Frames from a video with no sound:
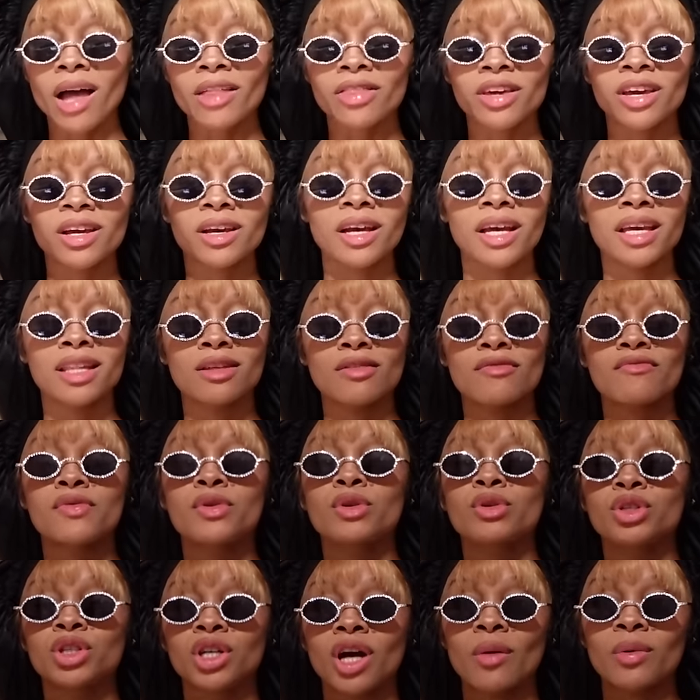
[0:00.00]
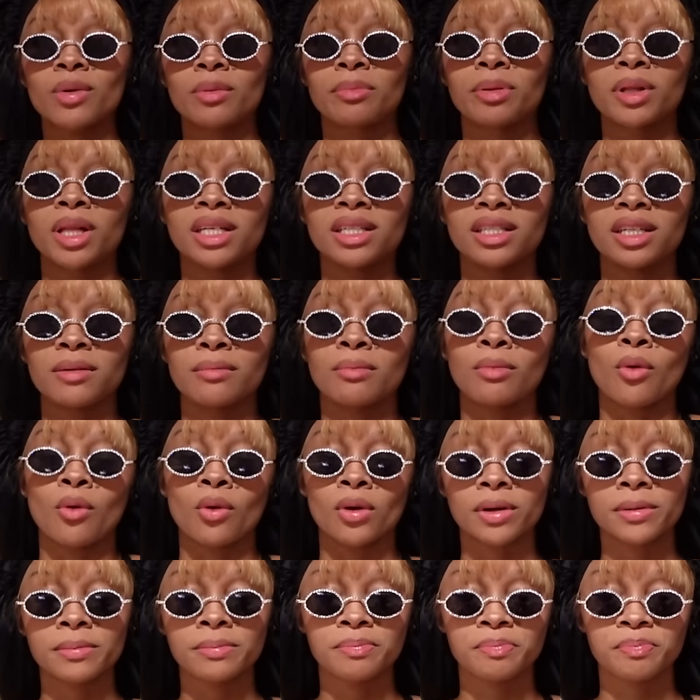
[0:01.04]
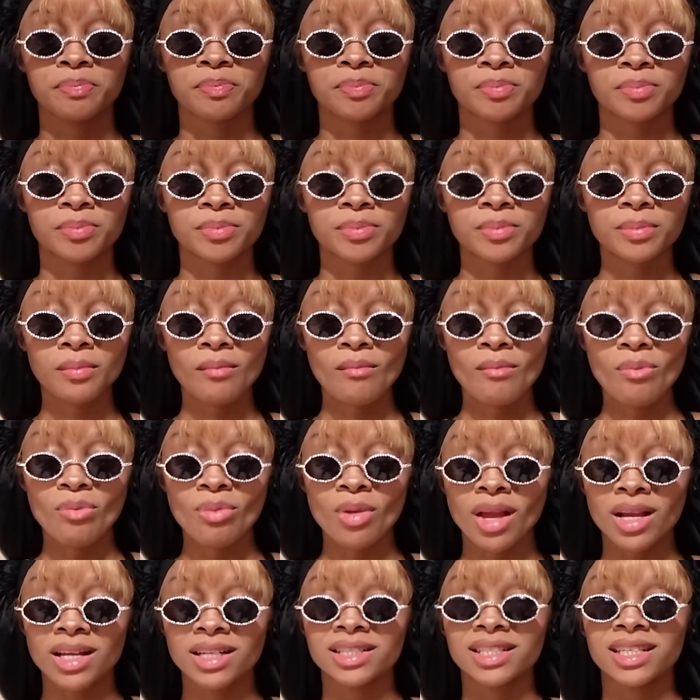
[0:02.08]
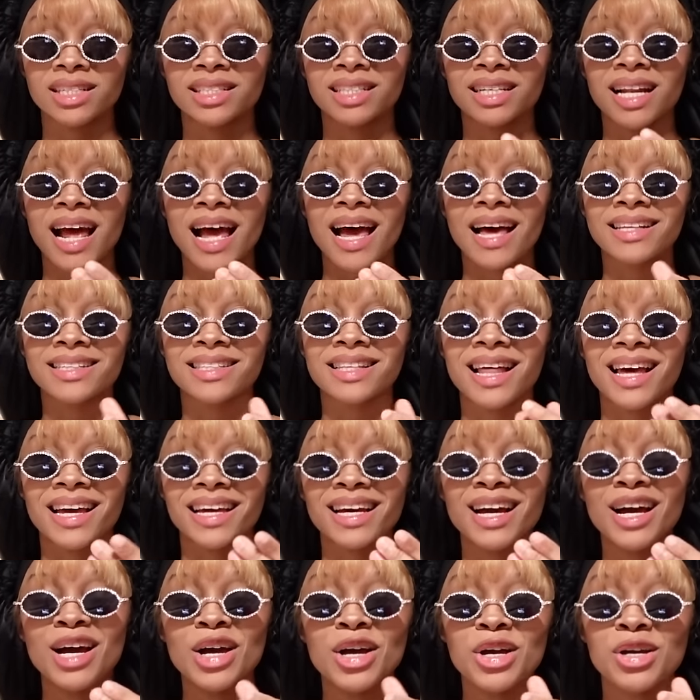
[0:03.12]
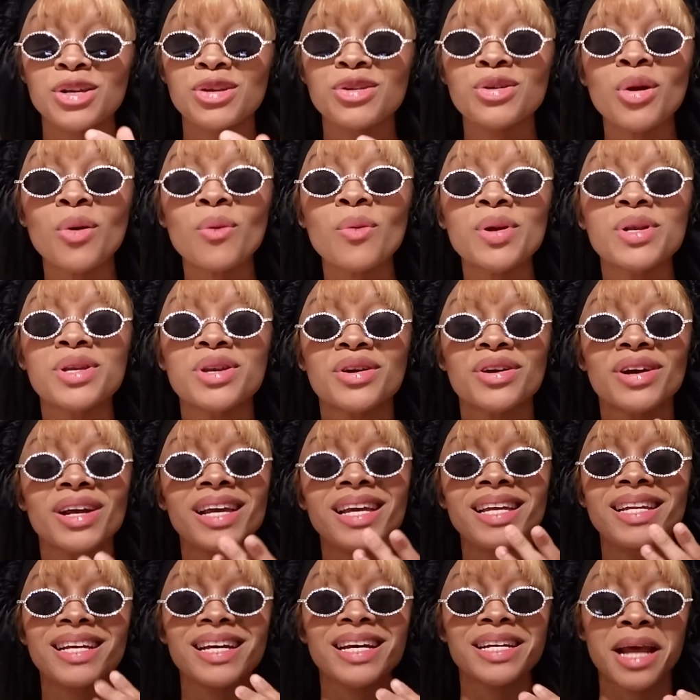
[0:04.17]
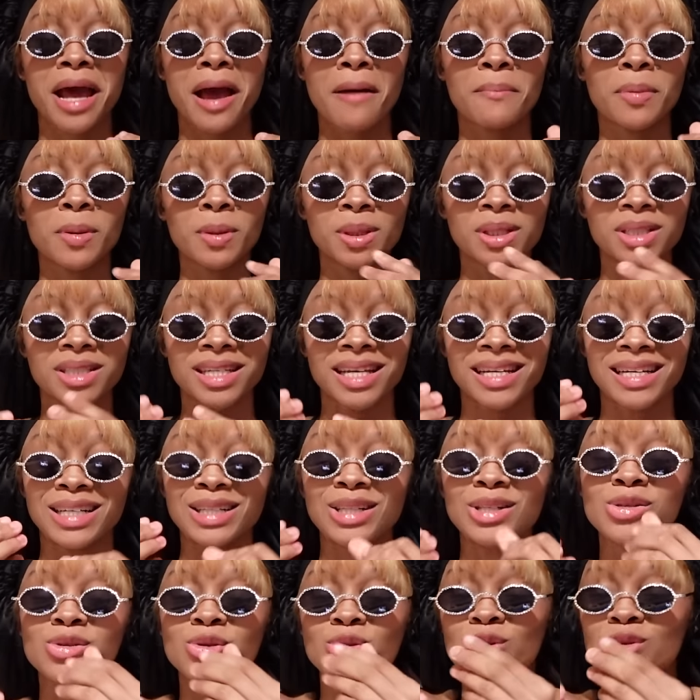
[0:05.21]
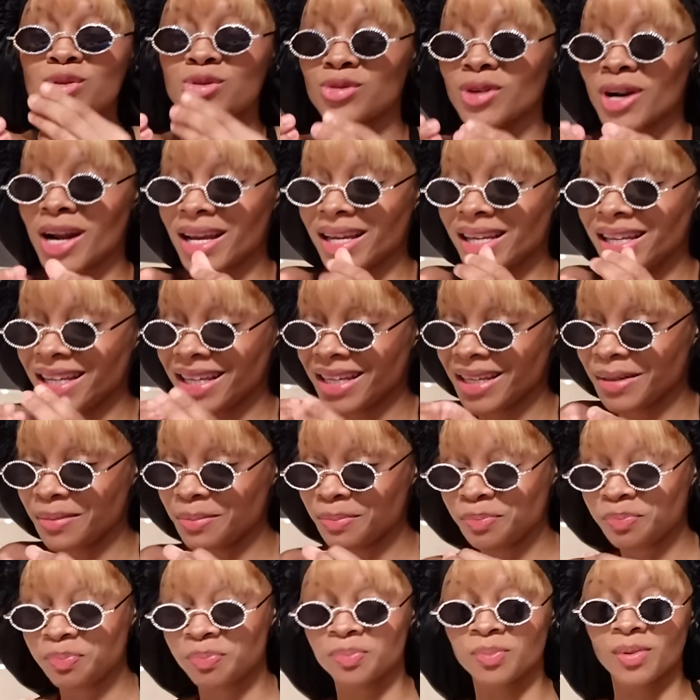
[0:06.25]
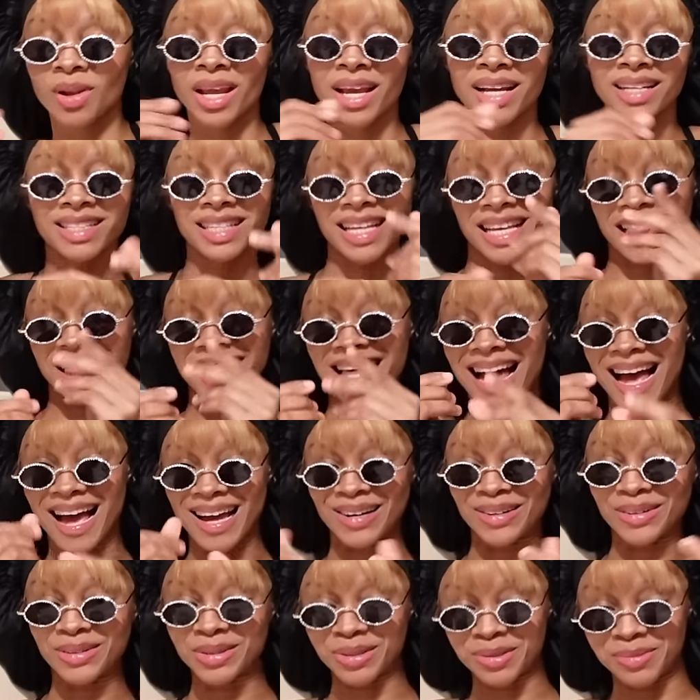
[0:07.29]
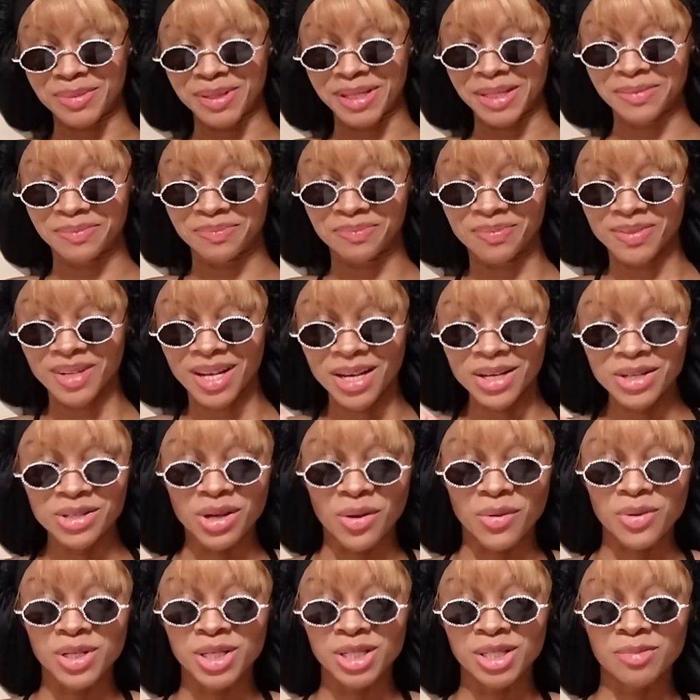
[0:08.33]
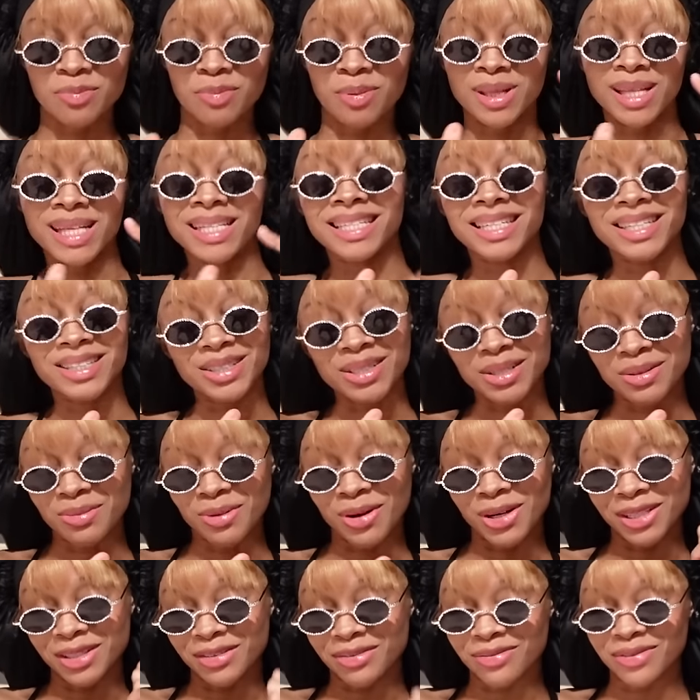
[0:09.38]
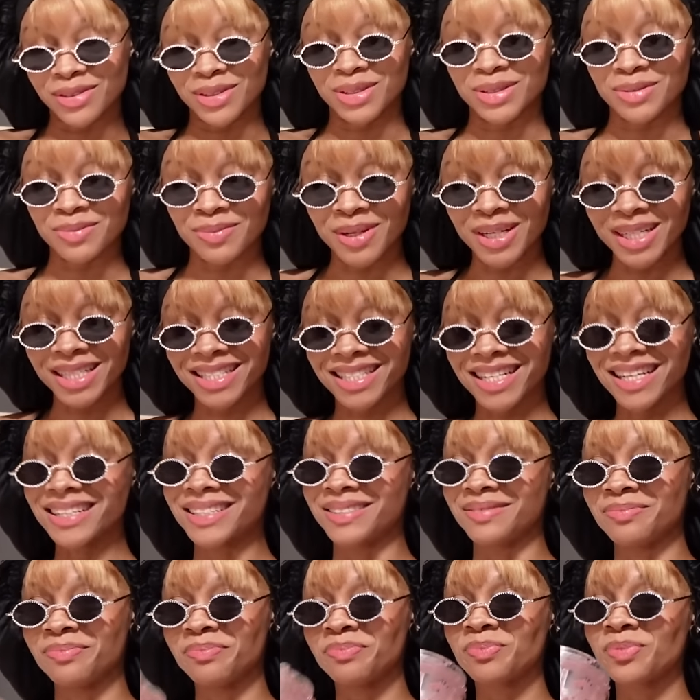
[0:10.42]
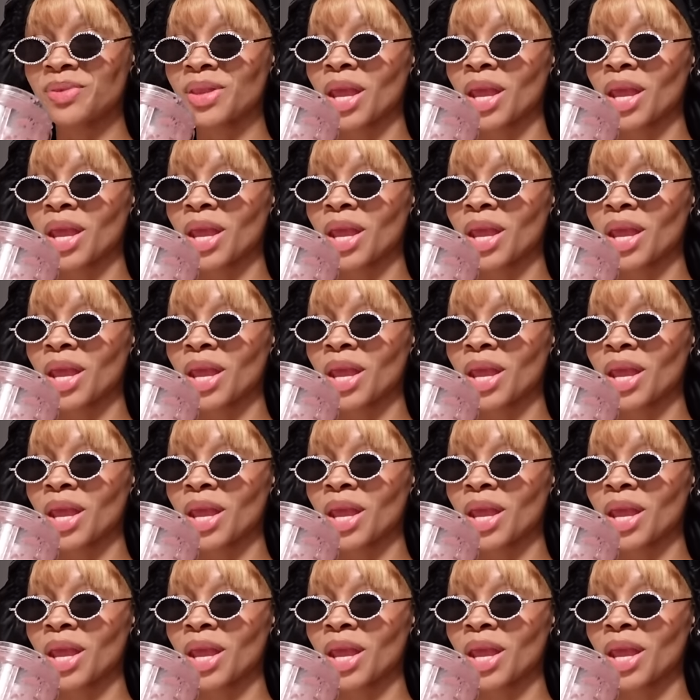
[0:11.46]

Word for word: I think in the future I would blend it more since it has like, you know when you're eating an apple, it's like a little grainy. It's like that a little bit. So I would just blend it a little more in the future, but it's good.